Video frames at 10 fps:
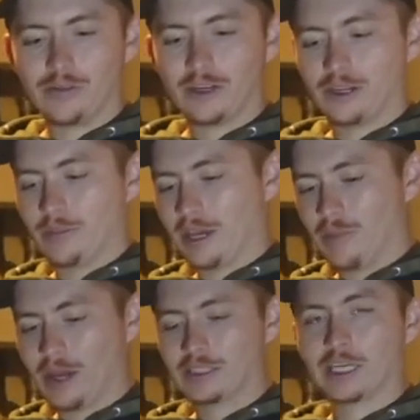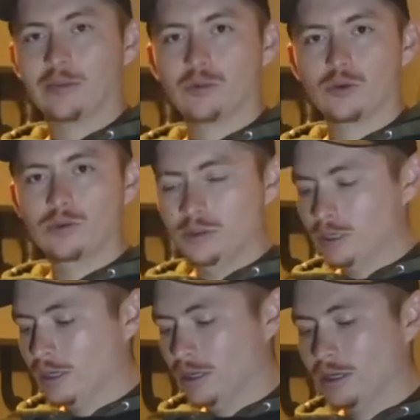Fucking mega bass came through.
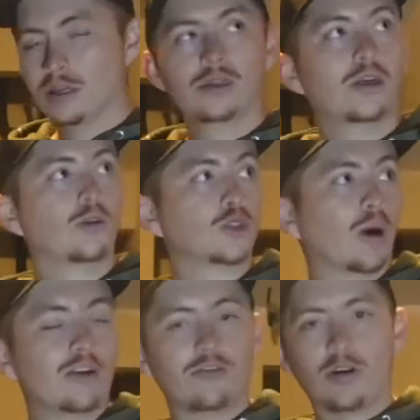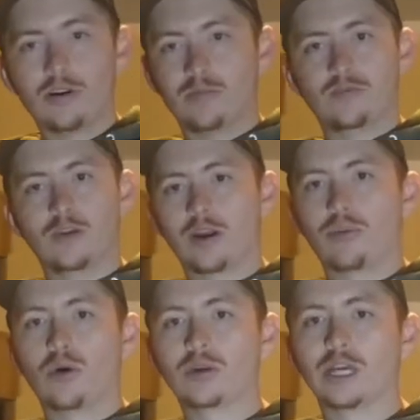It was my fault. Fucking
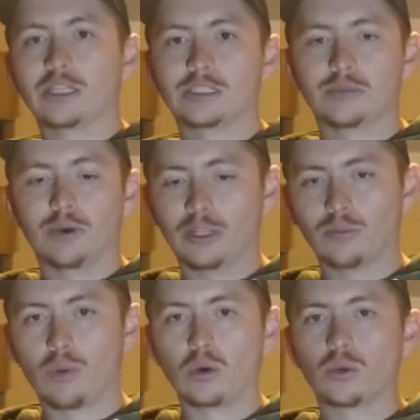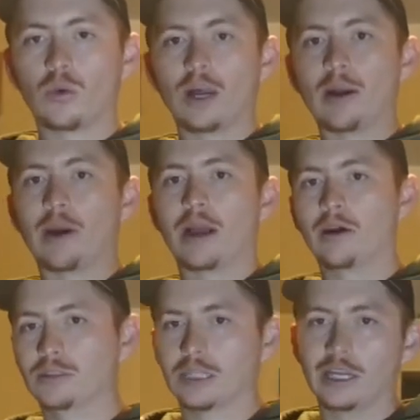broke that broke the rod at my
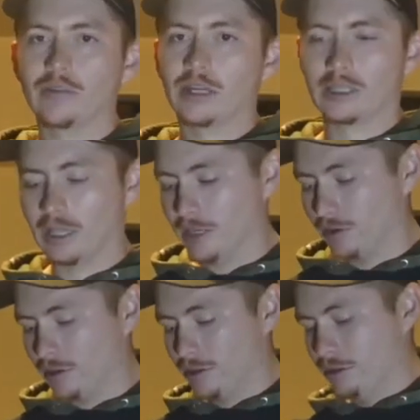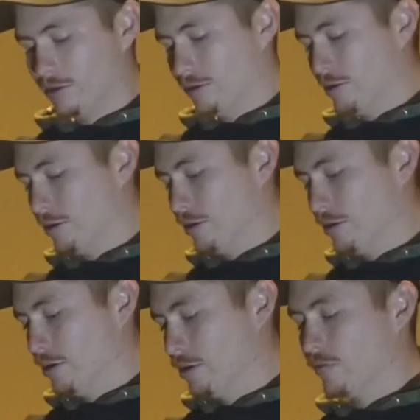house. Not even at the lake or anything.
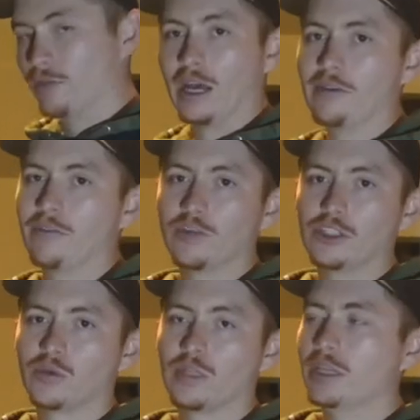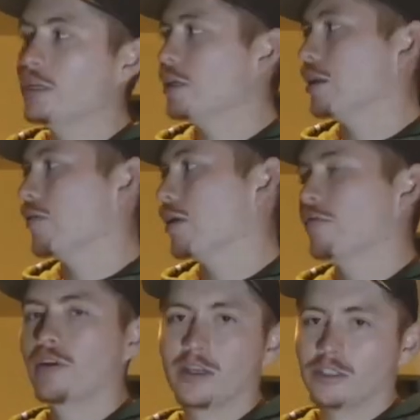Not even fishing related. And they were like,
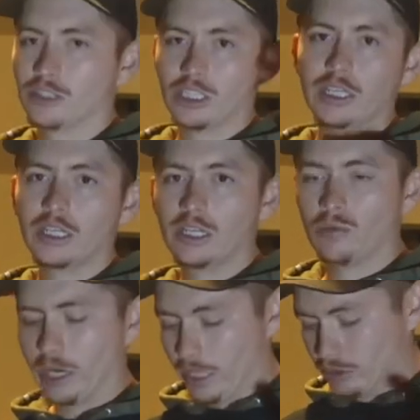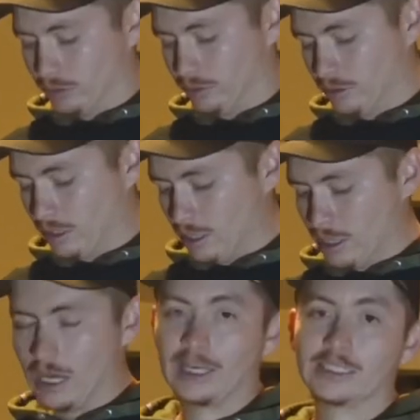"Fuck it, just send it in, and we got you."
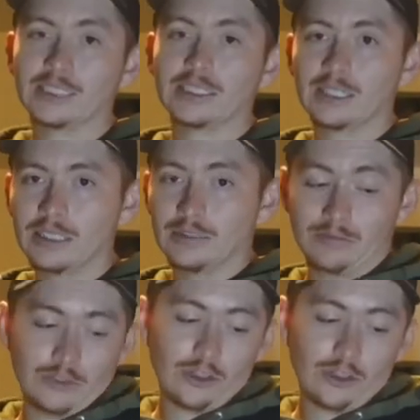I sent it in.